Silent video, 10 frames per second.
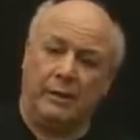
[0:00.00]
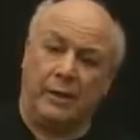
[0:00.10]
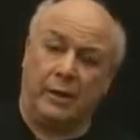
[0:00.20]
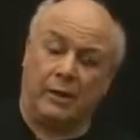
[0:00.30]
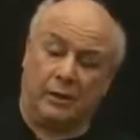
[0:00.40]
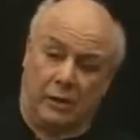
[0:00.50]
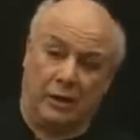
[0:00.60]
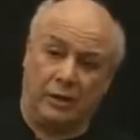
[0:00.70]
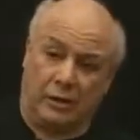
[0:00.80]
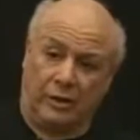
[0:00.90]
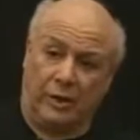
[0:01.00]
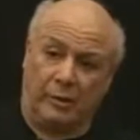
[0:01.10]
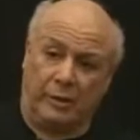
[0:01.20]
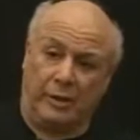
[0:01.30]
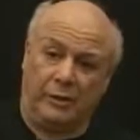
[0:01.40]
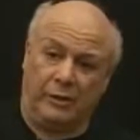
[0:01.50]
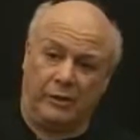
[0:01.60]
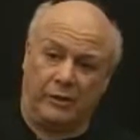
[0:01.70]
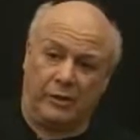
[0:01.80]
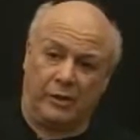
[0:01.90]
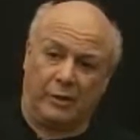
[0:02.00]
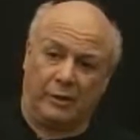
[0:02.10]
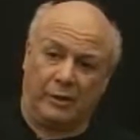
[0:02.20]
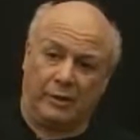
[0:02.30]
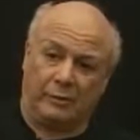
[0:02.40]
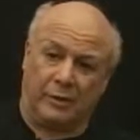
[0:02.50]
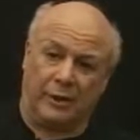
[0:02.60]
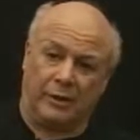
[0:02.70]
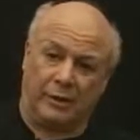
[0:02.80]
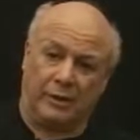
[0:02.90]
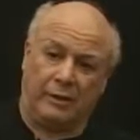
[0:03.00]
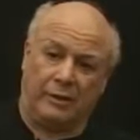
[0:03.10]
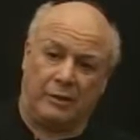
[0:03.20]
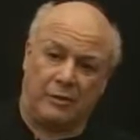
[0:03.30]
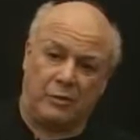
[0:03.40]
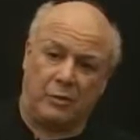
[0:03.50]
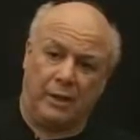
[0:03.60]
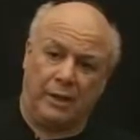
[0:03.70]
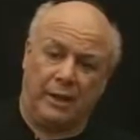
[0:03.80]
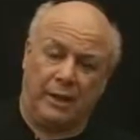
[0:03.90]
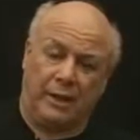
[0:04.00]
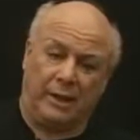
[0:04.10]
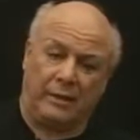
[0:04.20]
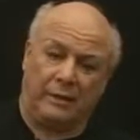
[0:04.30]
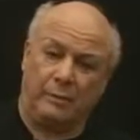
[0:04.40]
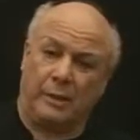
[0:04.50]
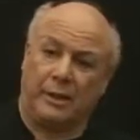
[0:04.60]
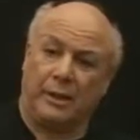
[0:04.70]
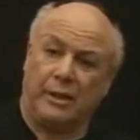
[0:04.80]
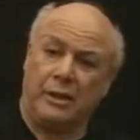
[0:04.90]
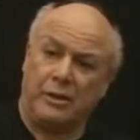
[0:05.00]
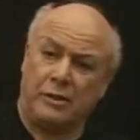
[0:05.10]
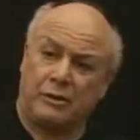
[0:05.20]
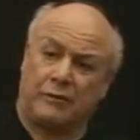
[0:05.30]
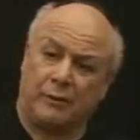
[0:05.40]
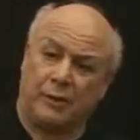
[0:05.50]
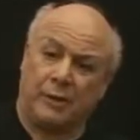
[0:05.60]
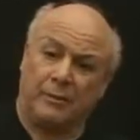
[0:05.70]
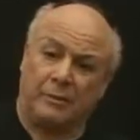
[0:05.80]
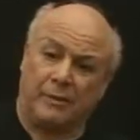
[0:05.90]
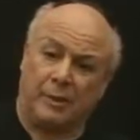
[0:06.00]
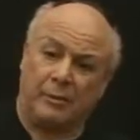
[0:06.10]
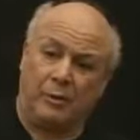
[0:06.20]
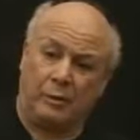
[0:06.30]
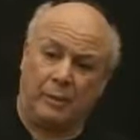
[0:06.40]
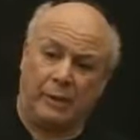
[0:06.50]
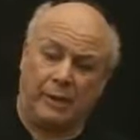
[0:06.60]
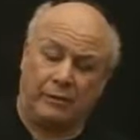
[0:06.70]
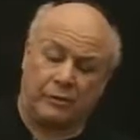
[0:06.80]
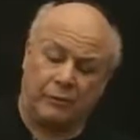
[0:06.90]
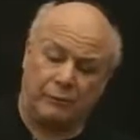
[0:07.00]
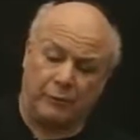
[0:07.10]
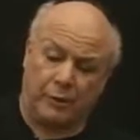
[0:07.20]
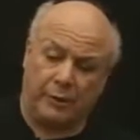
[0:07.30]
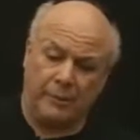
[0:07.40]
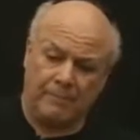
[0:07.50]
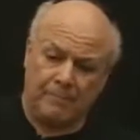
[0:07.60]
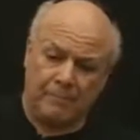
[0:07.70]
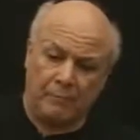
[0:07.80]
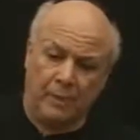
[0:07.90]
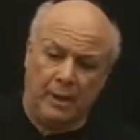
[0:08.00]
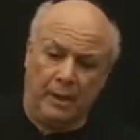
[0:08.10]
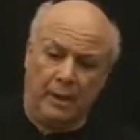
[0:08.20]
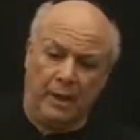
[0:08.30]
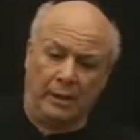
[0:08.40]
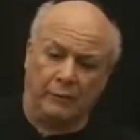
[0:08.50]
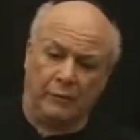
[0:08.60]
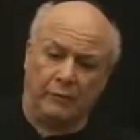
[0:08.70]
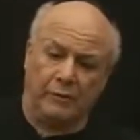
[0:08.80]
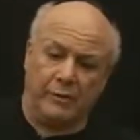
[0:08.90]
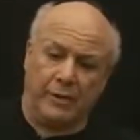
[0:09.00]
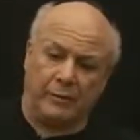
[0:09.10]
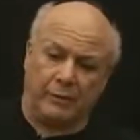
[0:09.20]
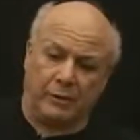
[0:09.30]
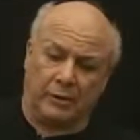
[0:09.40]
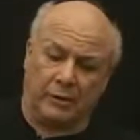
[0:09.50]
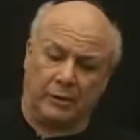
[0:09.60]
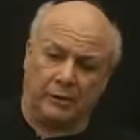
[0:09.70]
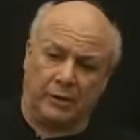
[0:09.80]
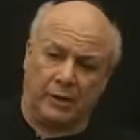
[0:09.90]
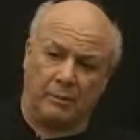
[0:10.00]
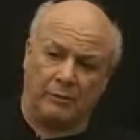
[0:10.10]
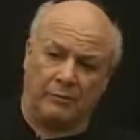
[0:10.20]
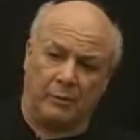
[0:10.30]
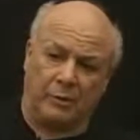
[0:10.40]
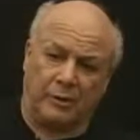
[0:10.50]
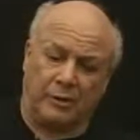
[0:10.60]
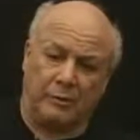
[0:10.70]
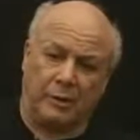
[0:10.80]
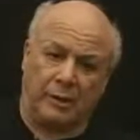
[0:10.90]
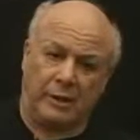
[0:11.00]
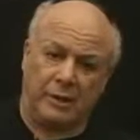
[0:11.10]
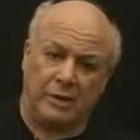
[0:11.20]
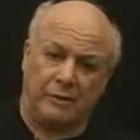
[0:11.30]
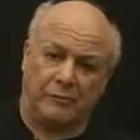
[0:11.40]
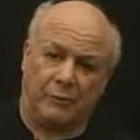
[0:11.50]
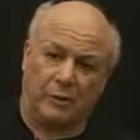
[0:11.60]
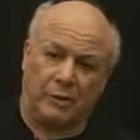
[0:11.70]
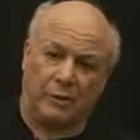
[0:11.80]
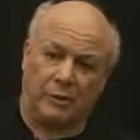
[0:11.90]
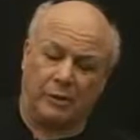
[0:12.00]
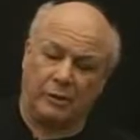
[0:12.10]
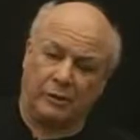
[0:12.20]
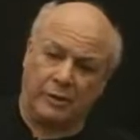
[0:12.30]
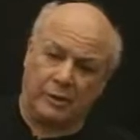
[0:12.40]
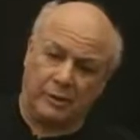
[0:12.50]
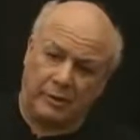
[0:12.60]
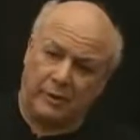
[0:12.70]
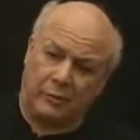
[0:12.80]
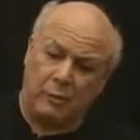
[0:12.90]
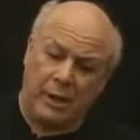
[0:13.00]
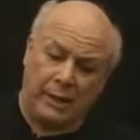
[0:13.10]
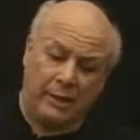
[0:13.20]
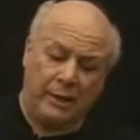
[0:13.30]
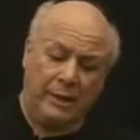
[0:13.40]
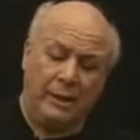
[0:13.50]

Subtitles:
they are unlearning what they used to know and relearning this way, and it's making it easier for them. So I'm hoping that's true for you. And if you've never learned guitar before, it's going to be a lot easier for you to learn it this way.